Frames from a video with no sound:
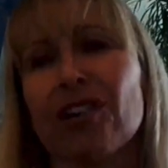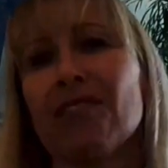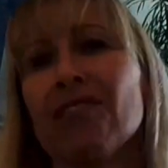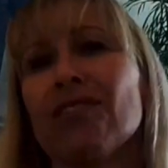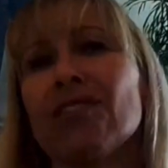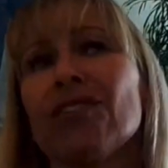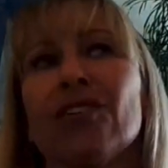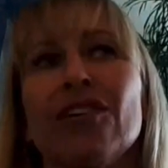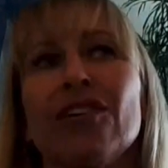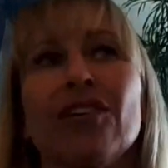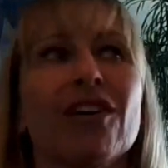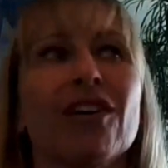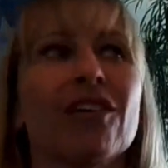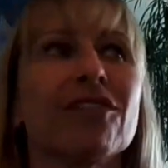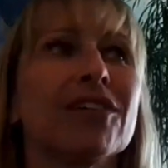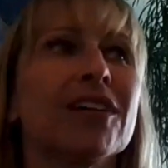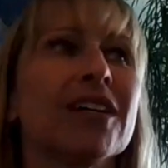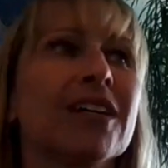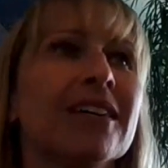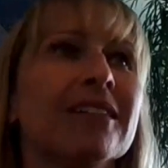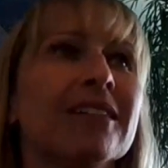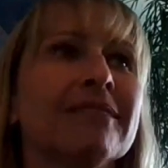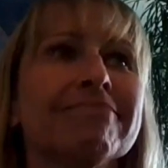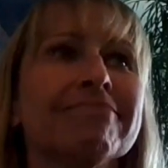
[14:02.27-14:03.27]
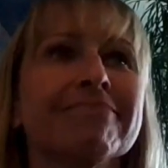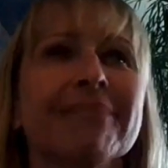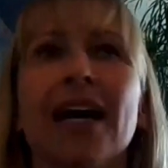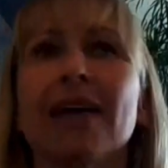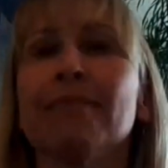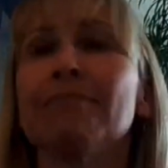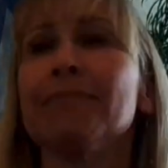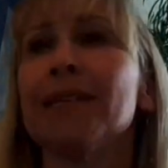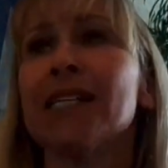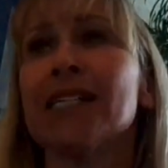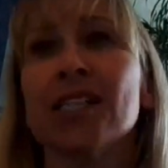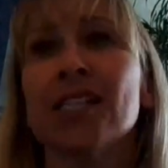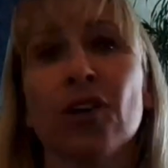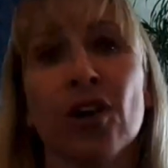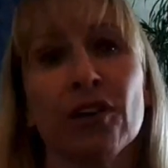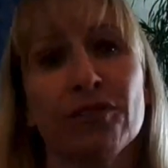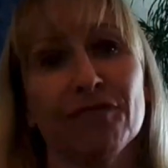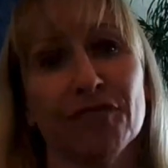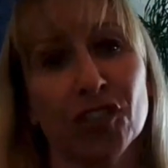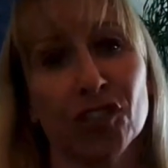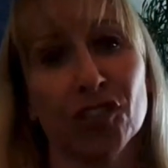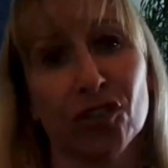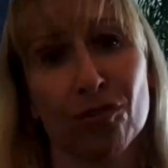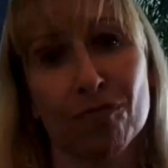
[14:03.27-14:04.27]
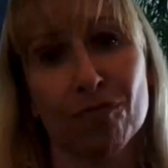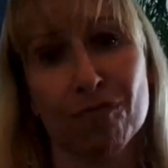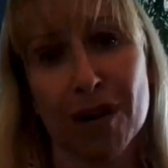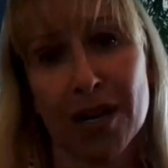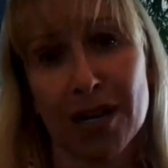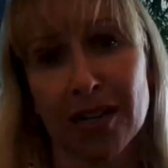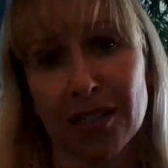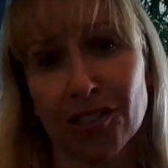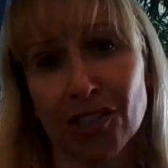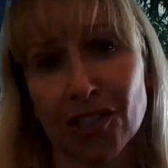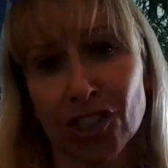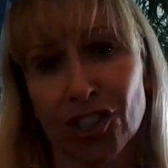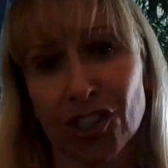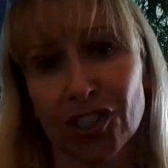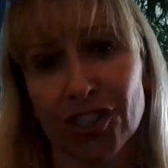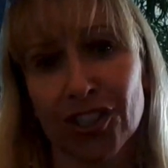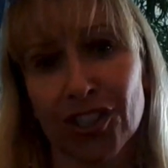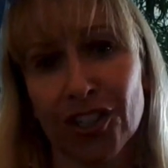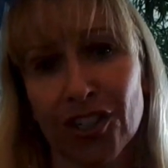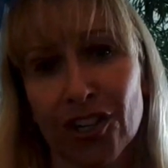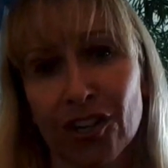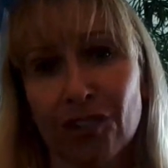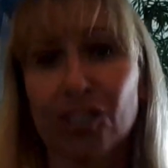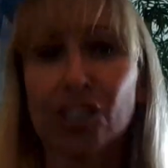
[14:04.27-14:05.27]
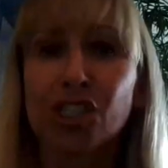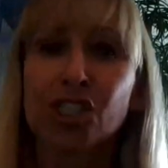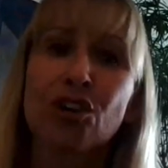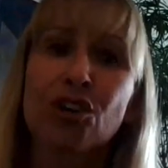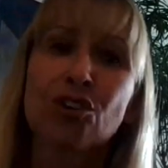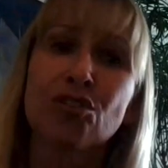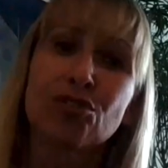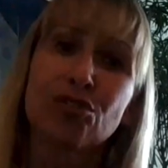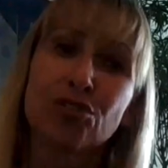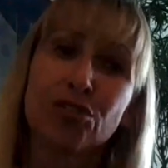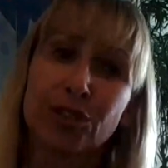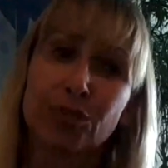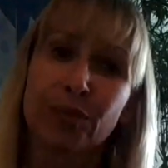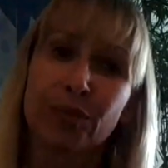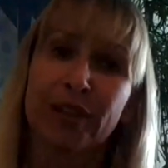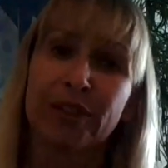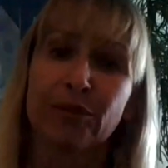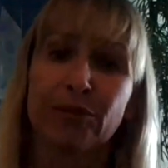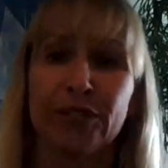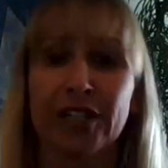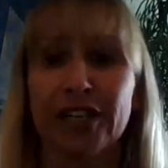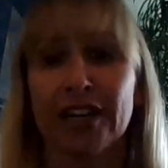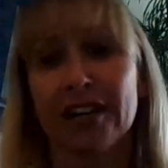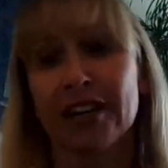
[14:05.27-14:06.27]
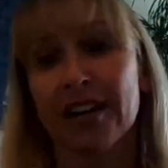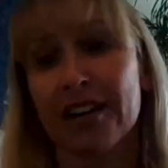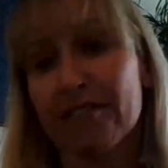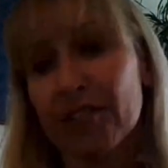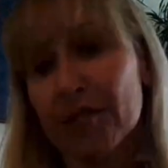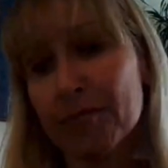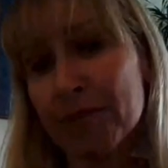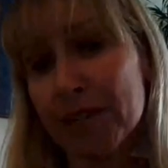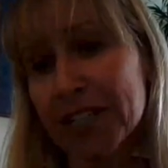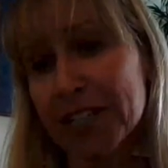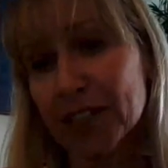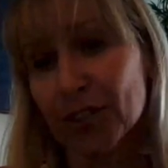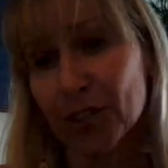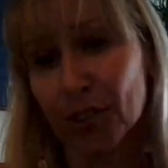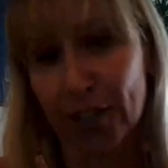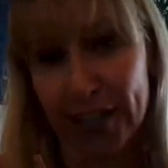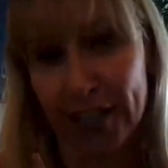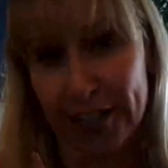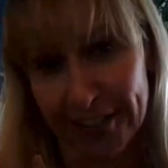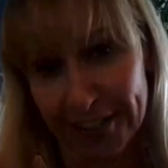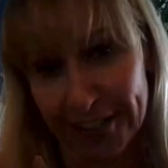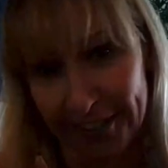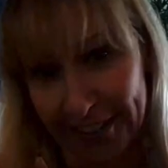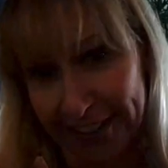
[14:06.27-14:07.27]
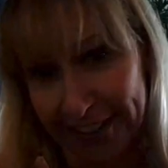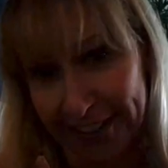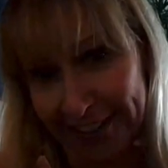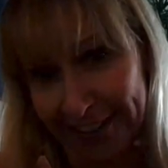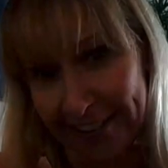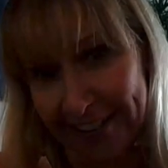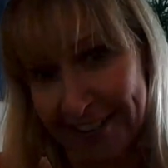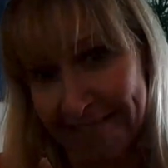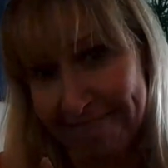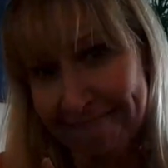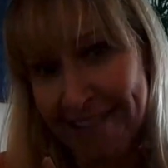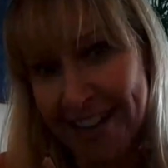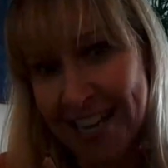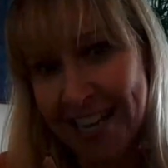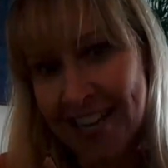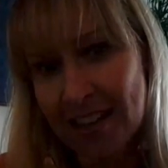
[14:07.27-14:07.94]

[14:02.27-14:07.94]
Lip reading: Laura, I miss the office so much. It's so good when we are everybody together there.